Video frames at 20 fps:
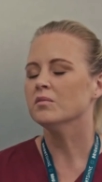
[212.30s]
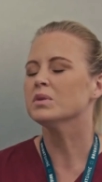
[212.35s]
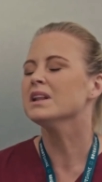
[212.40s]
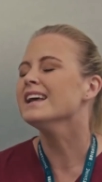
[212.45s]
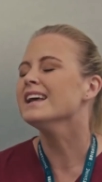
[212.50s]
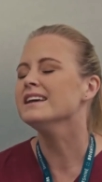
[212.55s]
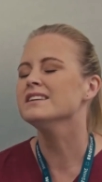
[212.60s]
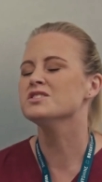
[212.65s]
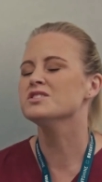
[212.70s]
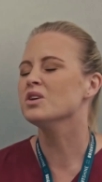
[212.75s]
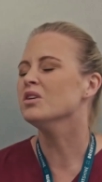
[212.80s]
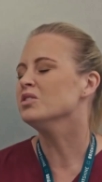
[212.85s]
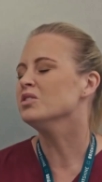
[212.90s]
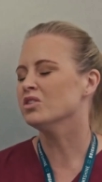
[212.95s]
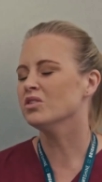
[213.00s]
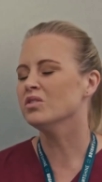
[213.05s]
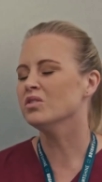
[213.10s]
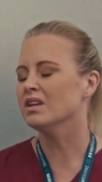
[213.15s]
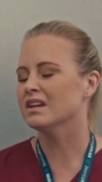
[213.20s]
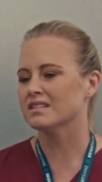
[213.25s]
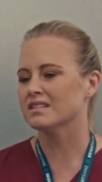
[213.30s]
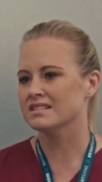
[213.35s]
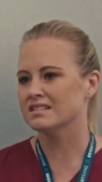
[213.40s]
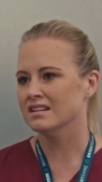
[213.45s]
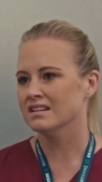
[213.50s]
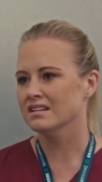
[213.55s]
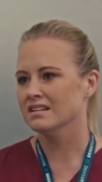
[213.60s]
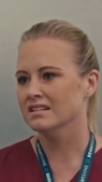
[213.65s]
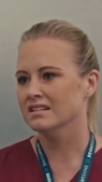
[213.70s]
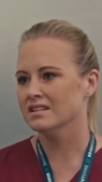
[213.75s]
please don't do this.
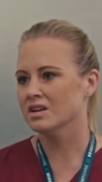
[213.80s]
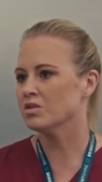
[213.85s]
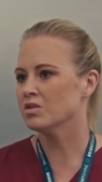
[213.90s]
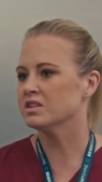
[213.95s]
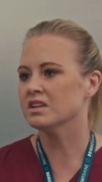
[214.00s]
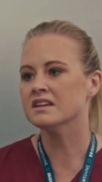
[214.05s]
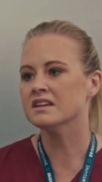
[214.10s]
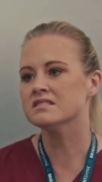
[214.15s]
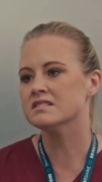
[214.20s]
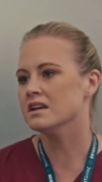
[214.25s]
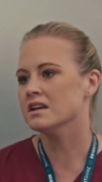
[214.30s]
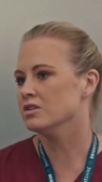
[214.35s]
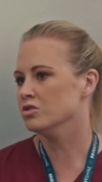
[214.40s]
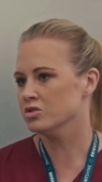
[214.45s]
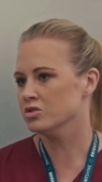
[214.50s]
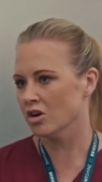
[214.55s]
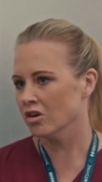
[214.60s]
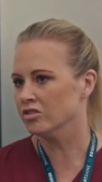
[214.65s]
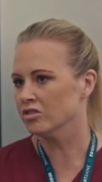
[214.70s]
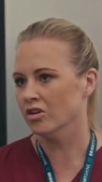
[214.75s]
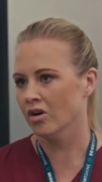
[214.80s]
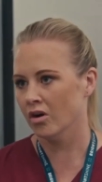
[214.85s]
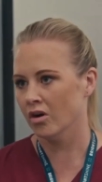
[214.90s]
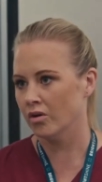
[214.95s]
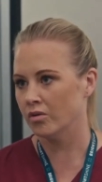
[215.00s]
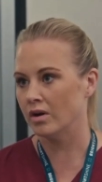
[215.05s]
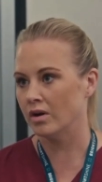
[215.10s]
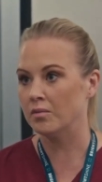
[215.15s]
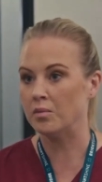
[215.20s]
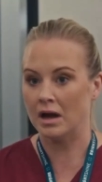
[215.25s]
There are things that you don't
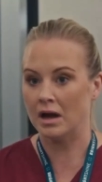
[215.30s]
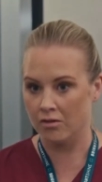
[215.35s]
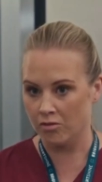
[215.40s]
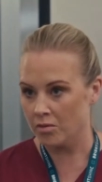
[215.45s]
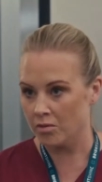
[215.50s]
know about